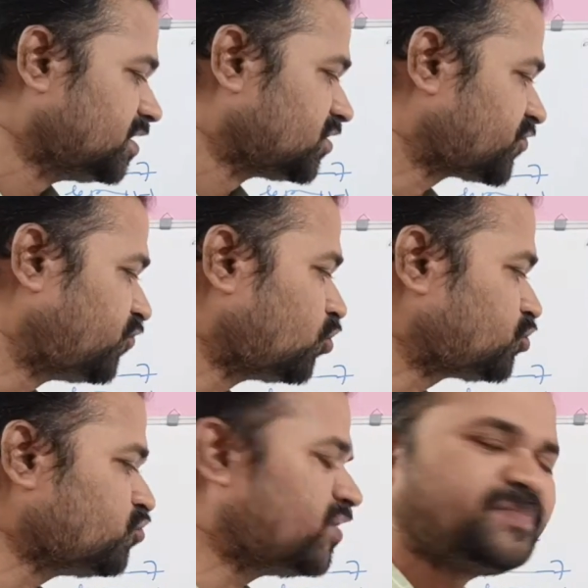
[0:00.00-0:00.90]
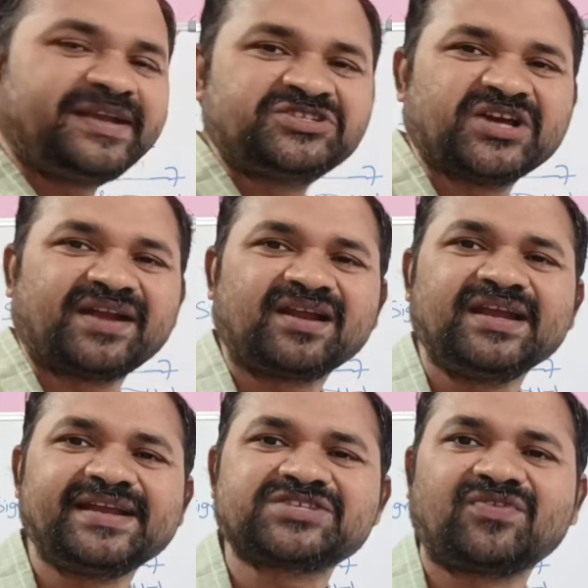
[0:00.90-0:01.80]
So 4, 2, 1 means
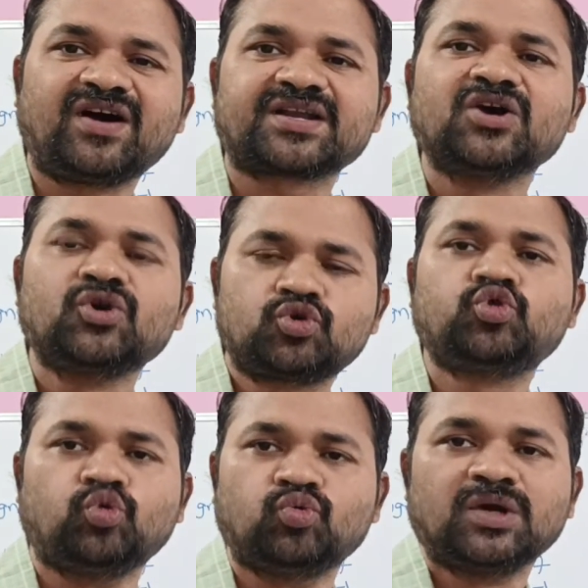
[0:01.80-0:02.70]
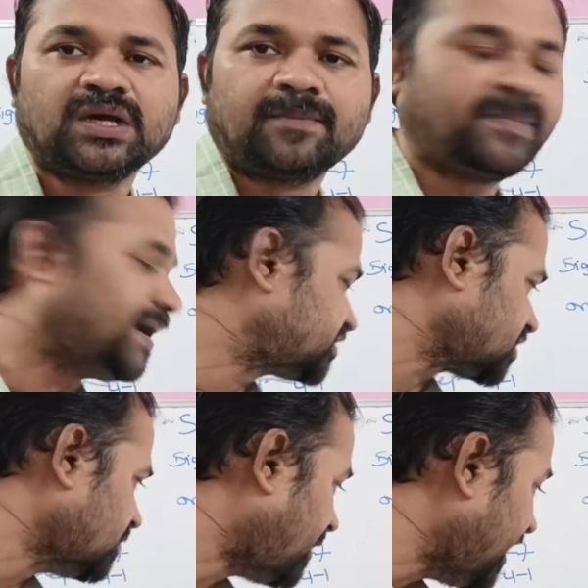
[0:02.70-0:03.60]
generally it is what? 2.
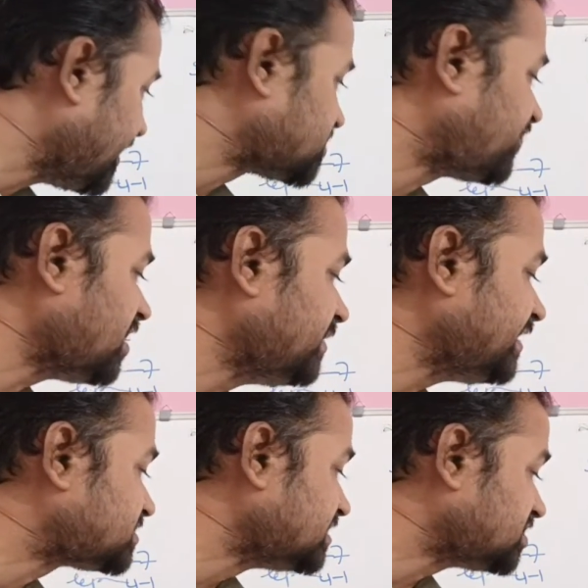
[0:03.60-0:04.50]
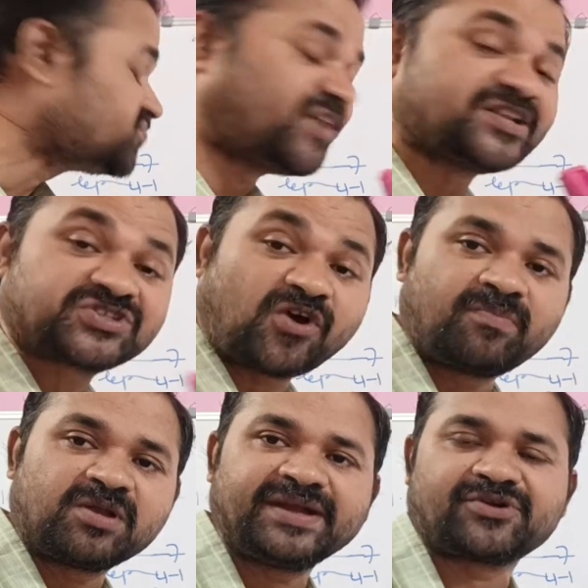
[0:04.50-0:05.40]
But minus 5 means this is 1's
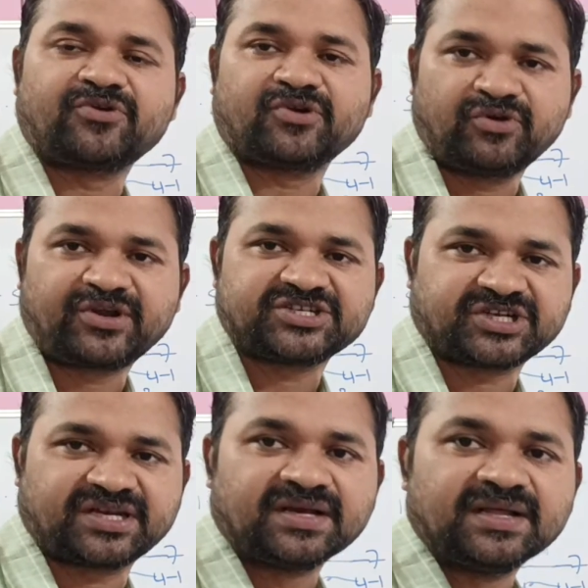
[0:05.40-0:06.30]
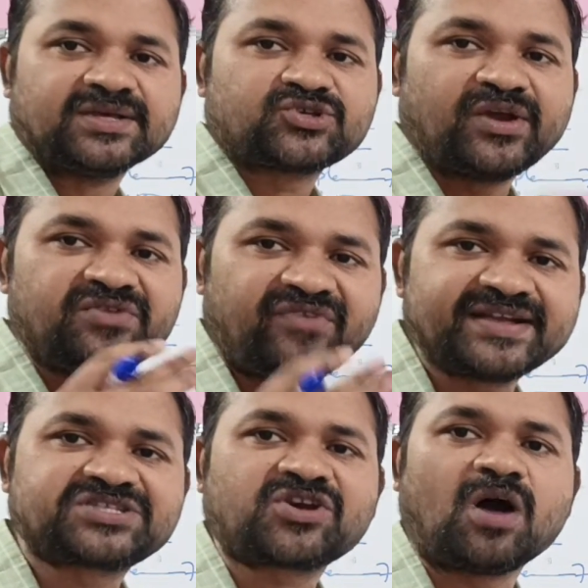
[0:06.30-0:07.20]
complement notation. So in
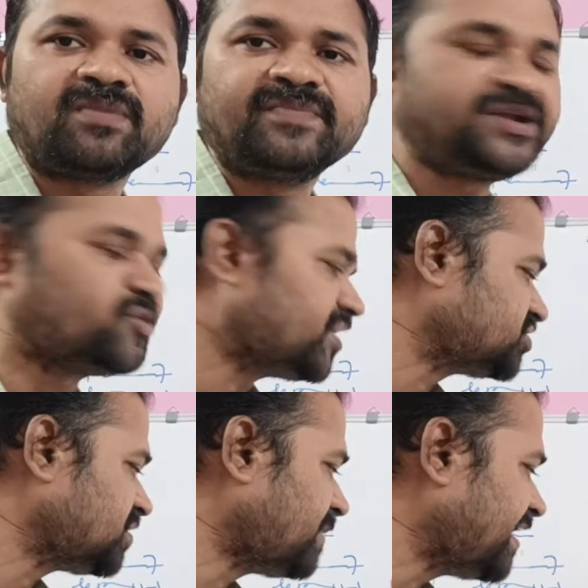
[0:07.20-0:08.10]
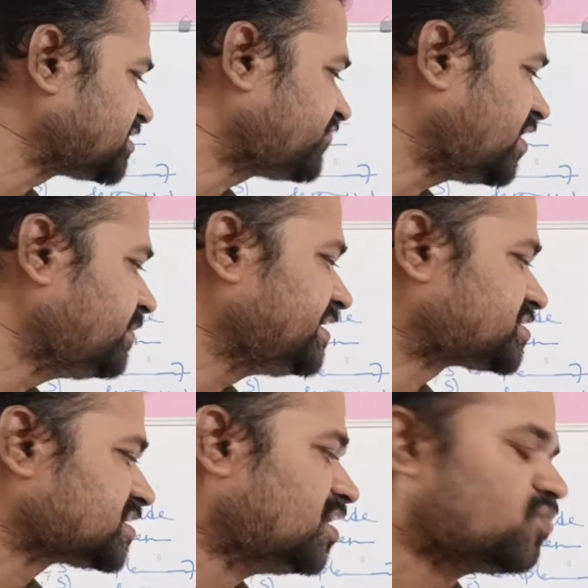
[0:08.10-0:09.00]
1's complement notation, minus 5
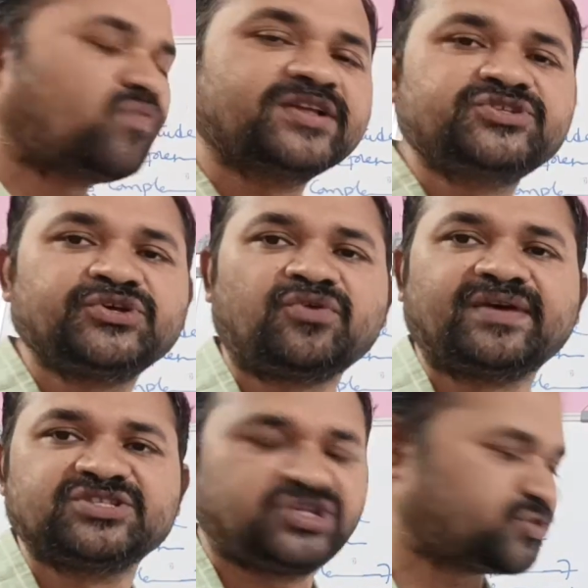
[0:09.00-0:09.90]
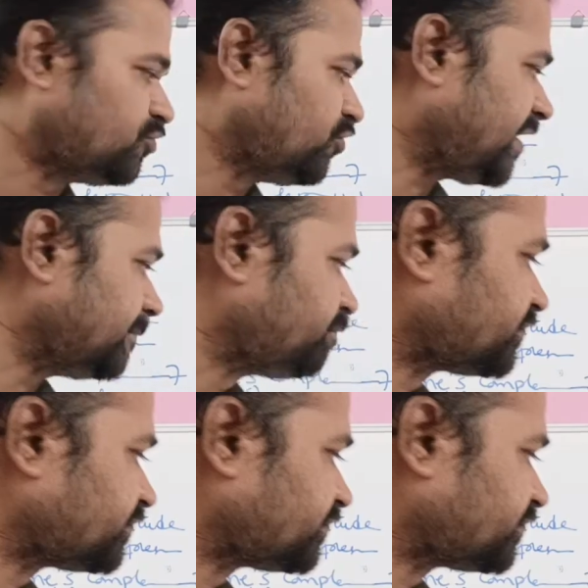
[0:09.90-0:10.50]
means 1, 0, 1, 0. Okay.